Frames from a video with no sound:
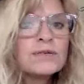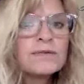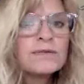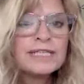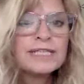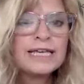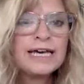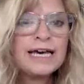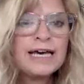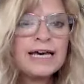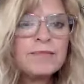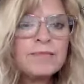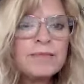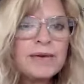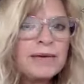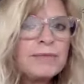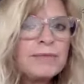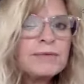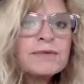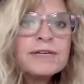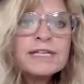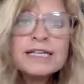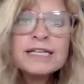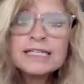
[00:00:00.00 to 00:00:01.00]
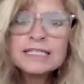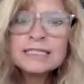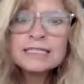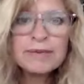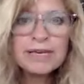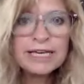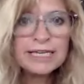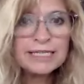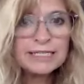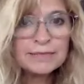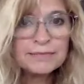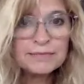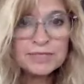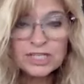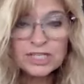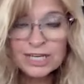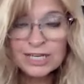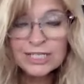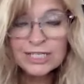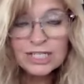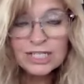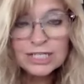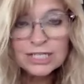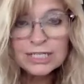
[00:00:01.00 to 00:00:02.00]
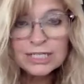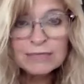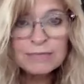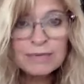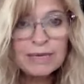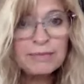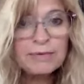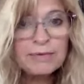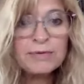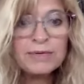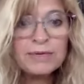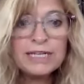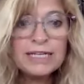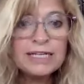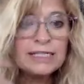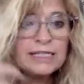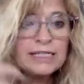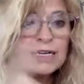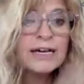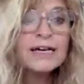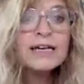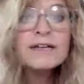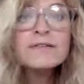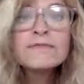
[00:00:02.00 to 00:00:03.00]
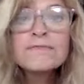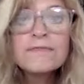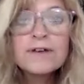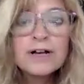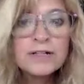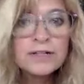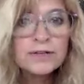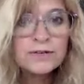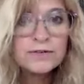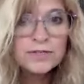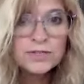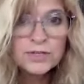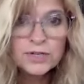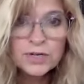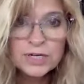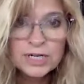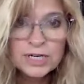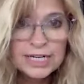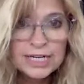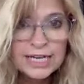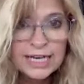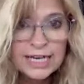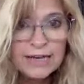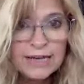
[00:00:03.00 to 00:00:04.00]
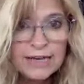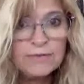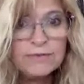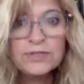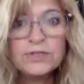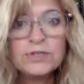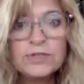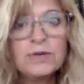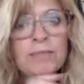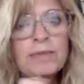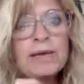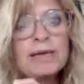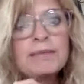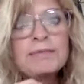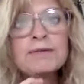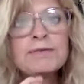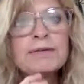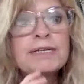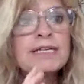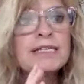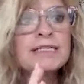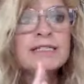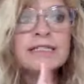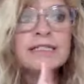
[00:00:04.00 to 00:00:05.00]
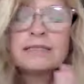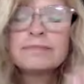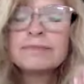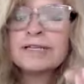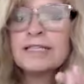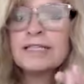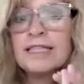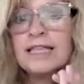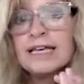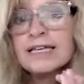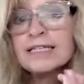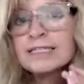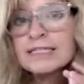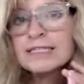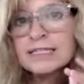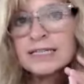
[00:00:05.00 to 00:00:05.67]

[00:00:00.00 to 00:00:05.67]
with that maybe we need to make some changes maybe we need to unfollow certain accounts or maybe we need to spend less